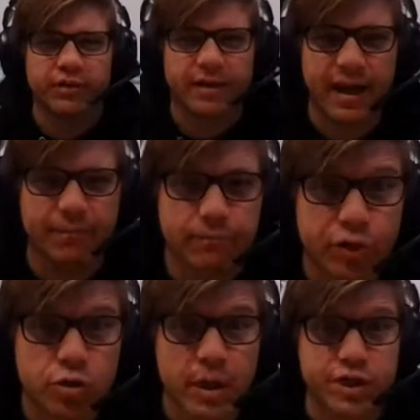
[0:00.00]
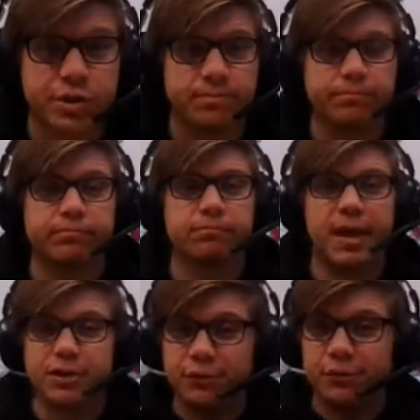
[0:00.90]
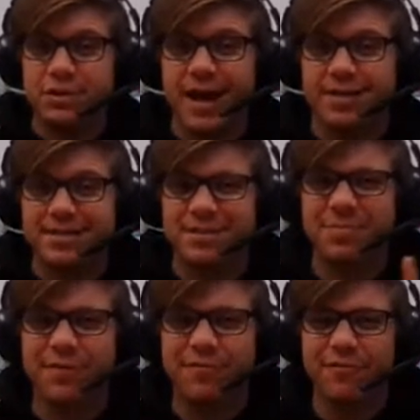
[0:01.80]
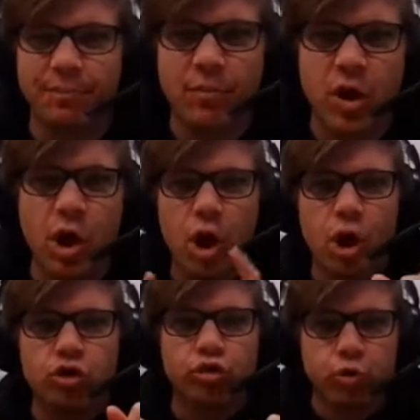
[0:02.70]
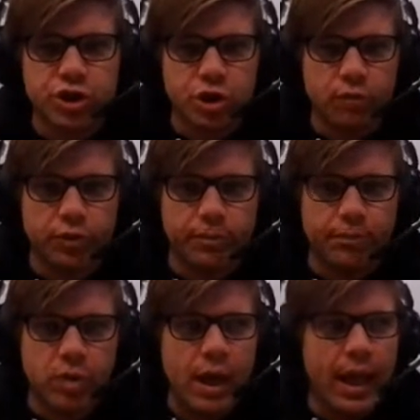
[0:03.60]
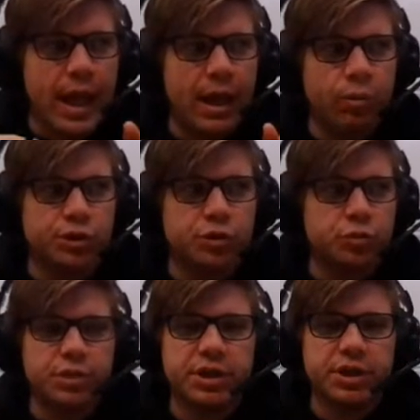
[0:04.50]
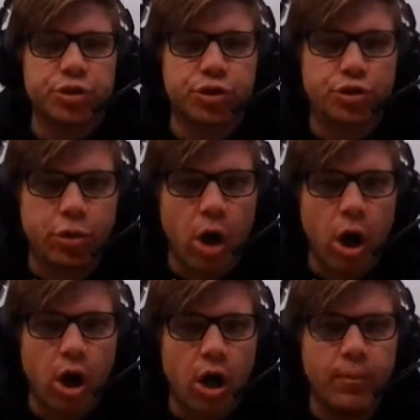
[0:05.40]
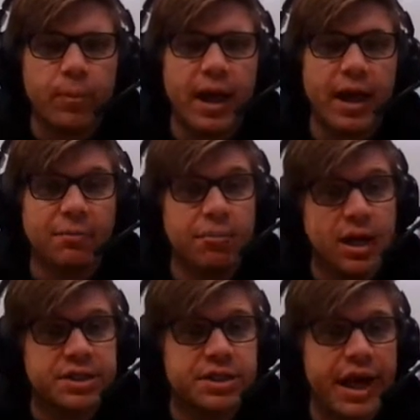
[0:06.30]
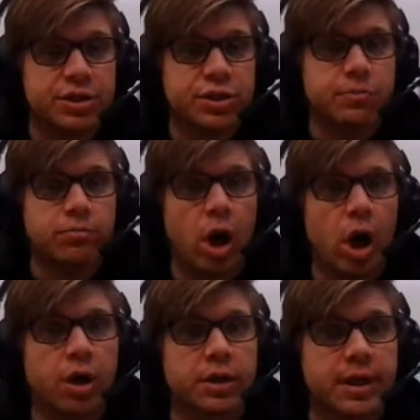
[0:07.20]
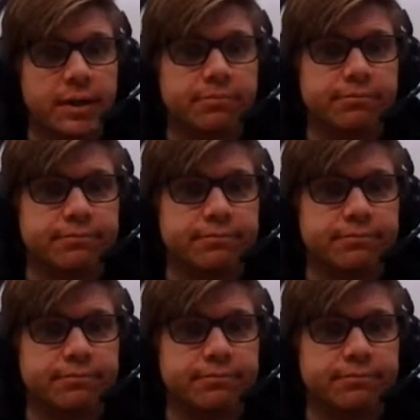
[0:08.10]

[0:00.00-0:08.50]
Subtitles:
as I can. First question, actually first task, this is gonna be a fun one. Switch over, and would you please draw a mustache on Kim?